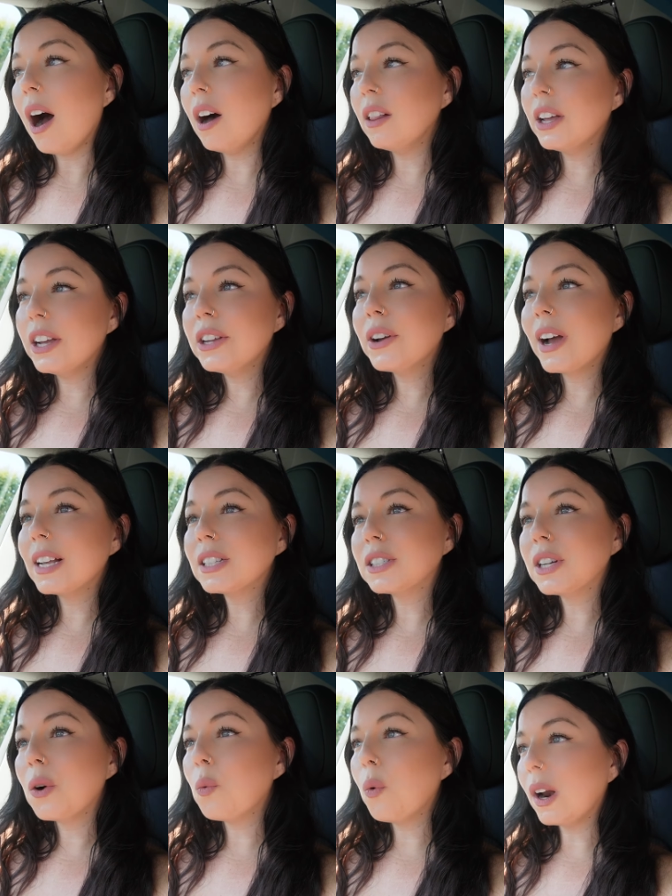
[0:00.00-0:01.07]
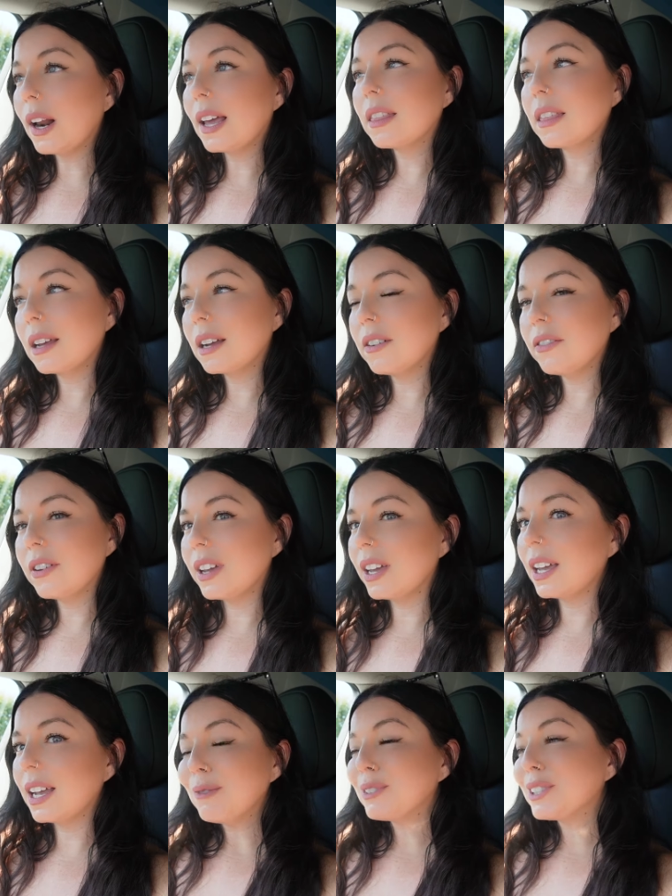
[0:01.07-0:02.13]
I'll let you guys know what I think of
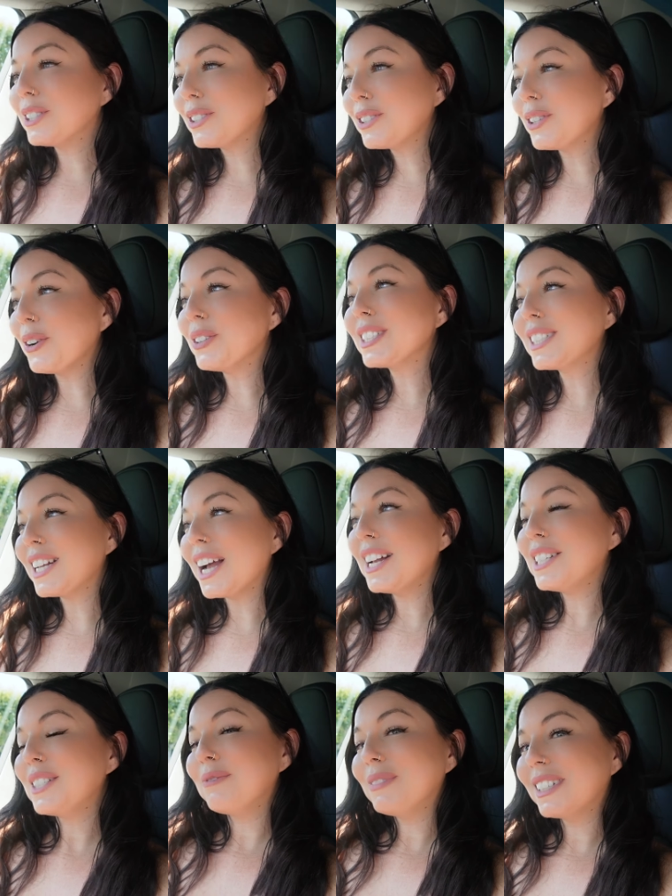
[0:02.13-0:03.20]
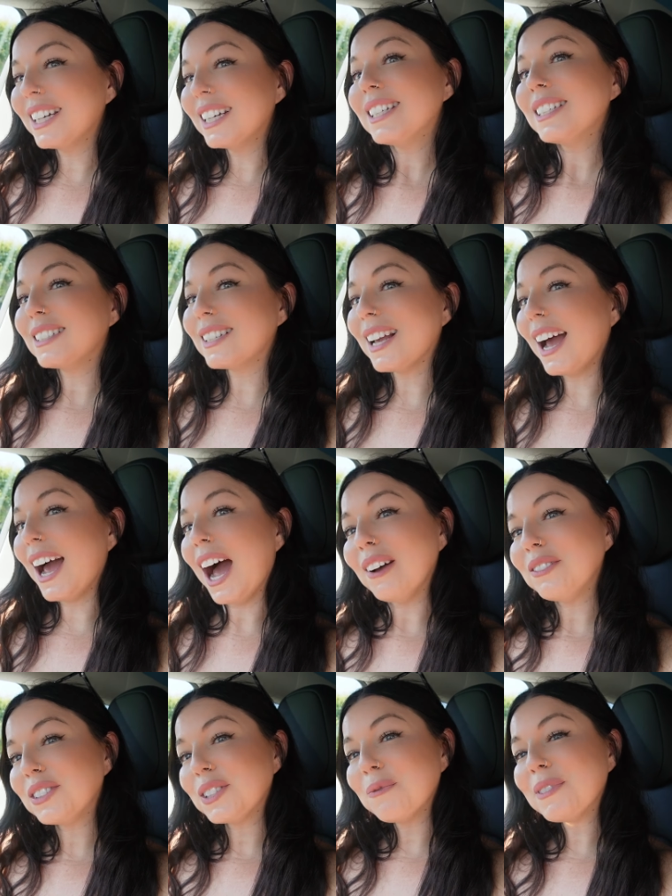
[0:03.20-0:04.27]
it. I'm still so excited because I
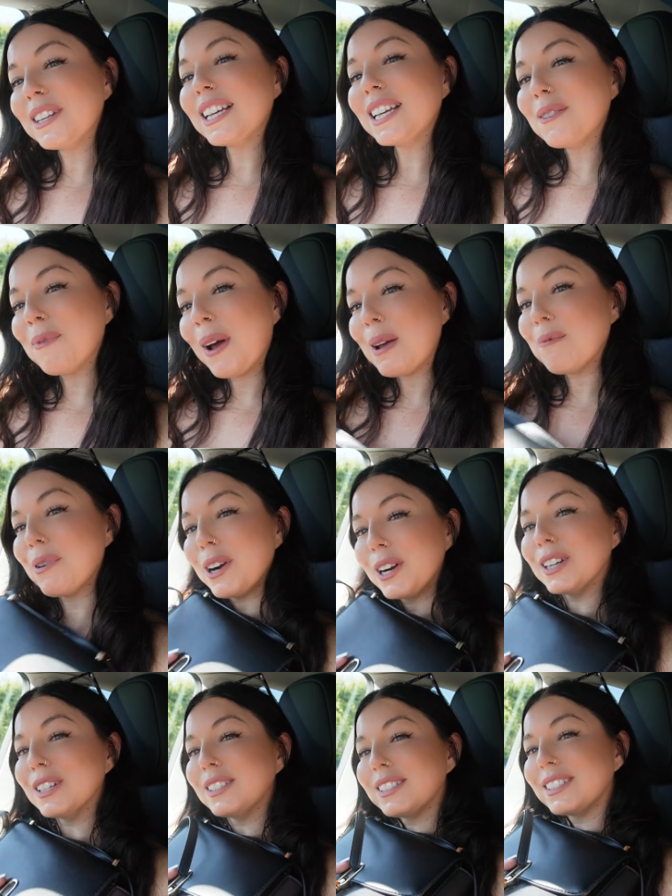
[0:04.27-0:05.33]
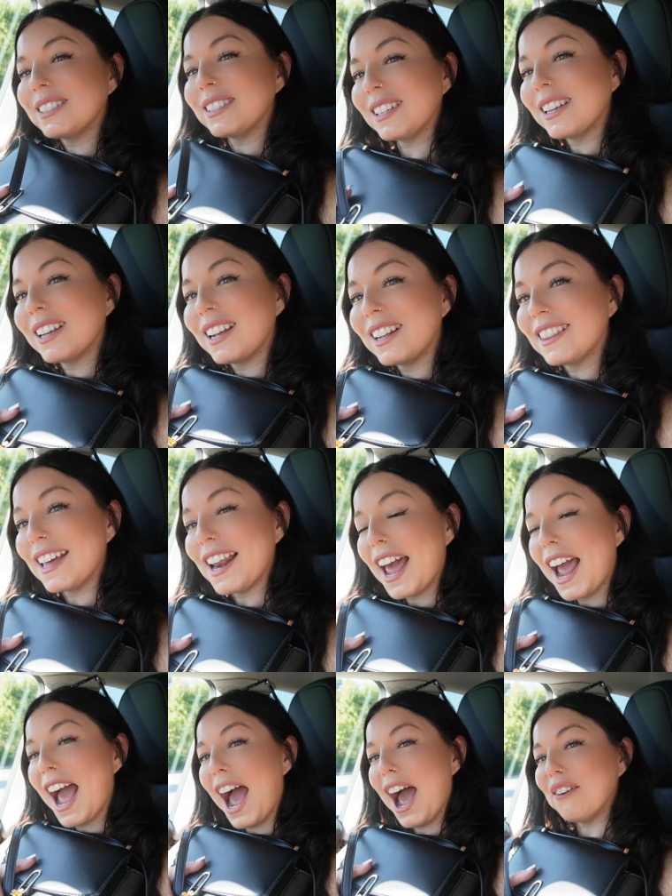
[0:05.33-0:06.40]
have something in my purse that I
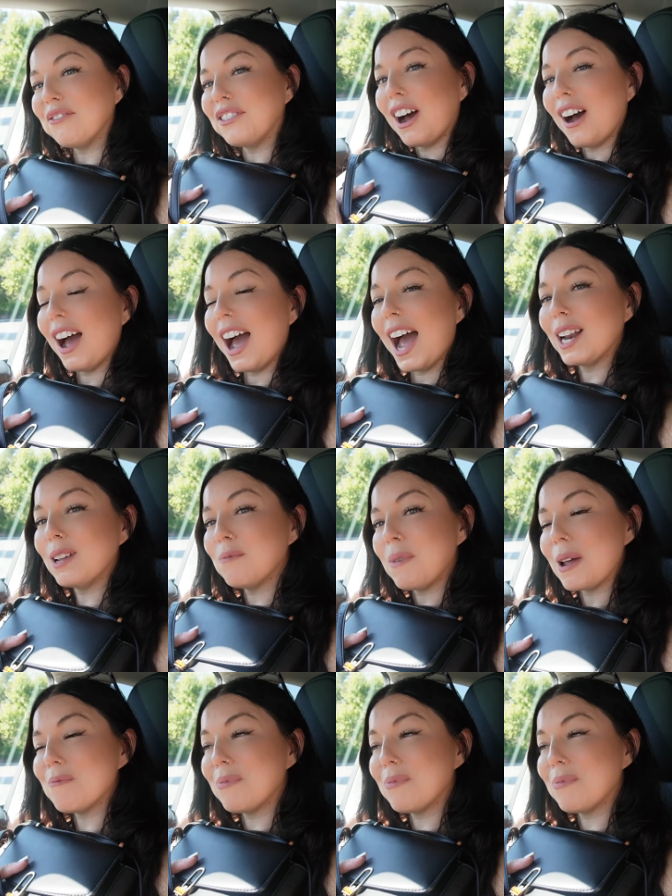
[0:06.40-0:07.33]
have not had in my